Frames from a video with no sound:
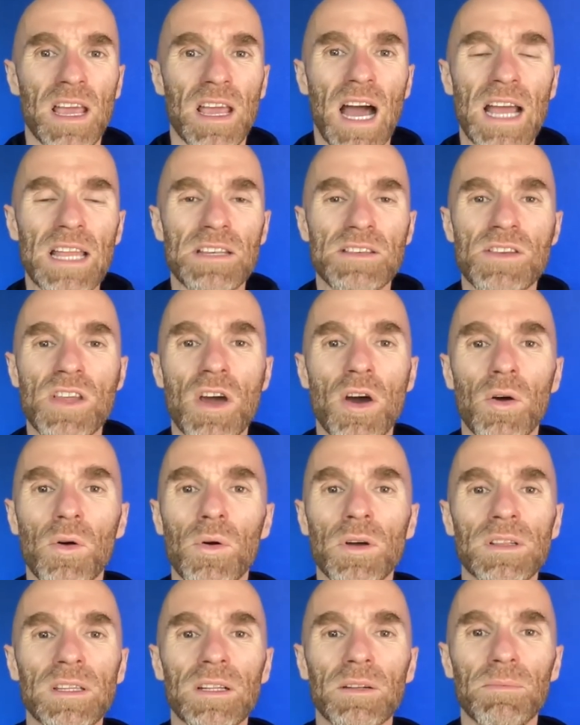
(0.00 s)
I know a
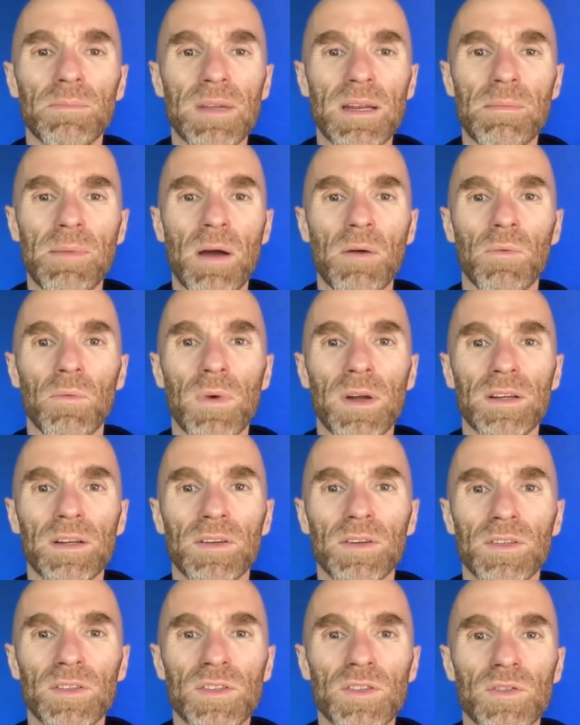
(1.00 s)
little bit about what
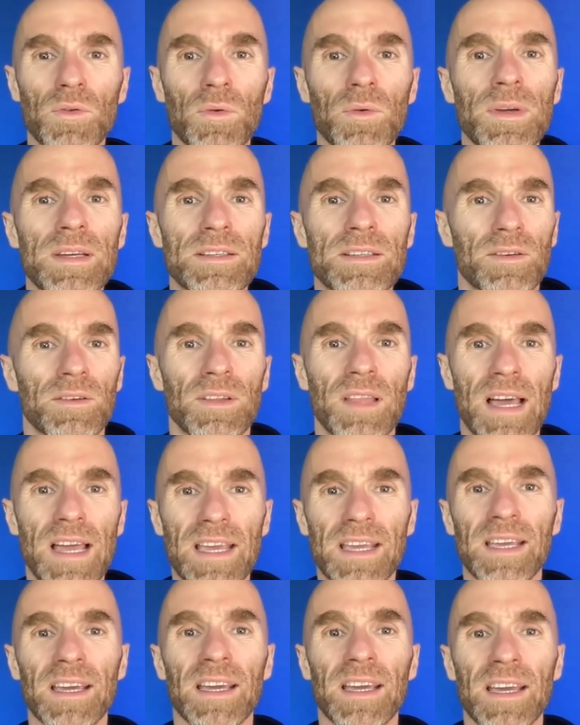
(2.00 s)
good stories are
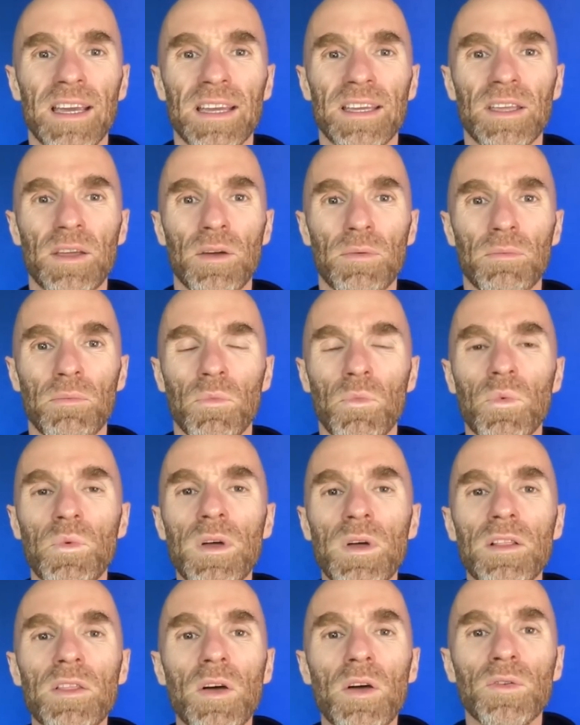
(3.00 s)
like.
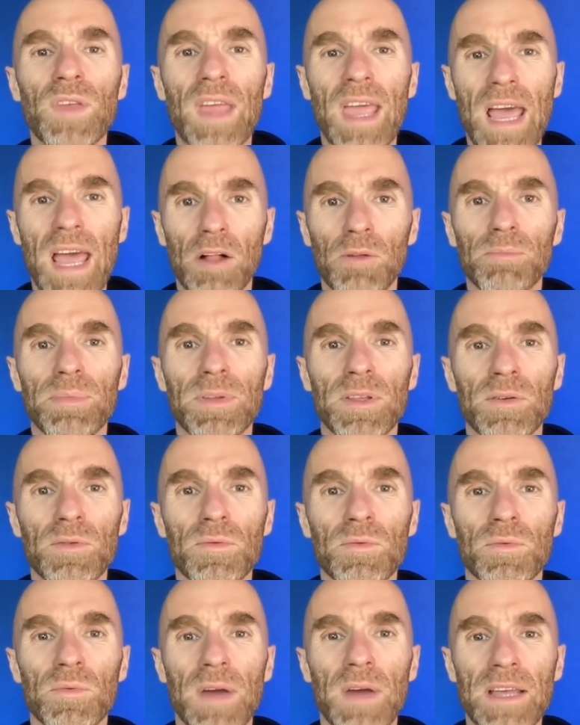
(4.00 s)
Will those help
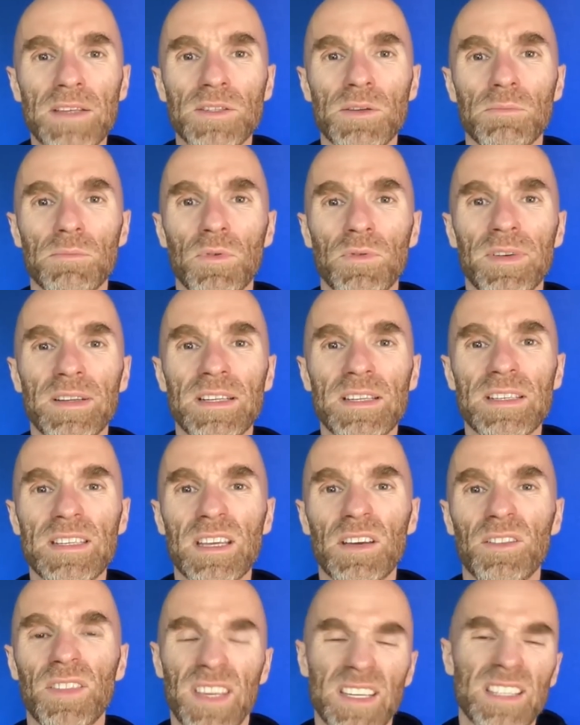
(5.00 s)
you as you move into
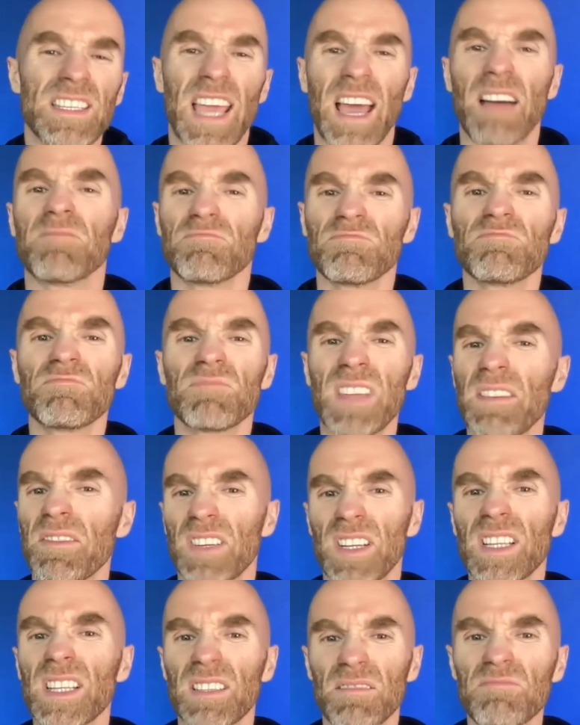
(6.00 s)
skill things? Yeah,
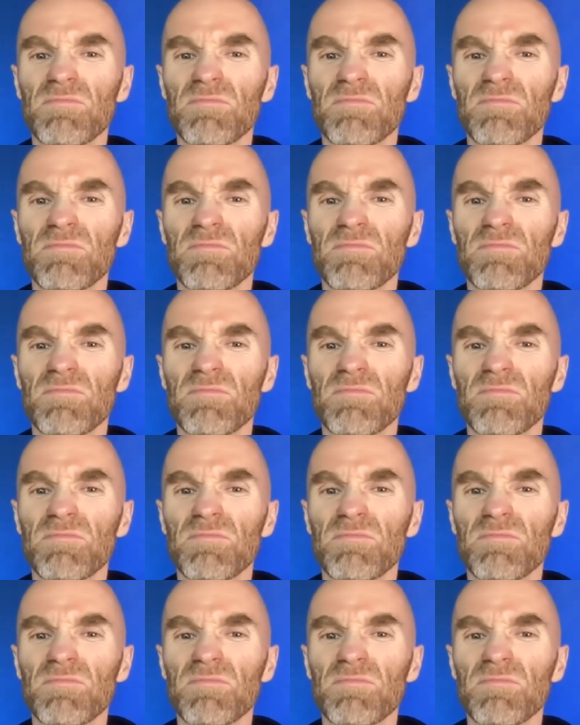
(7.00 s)
definitely.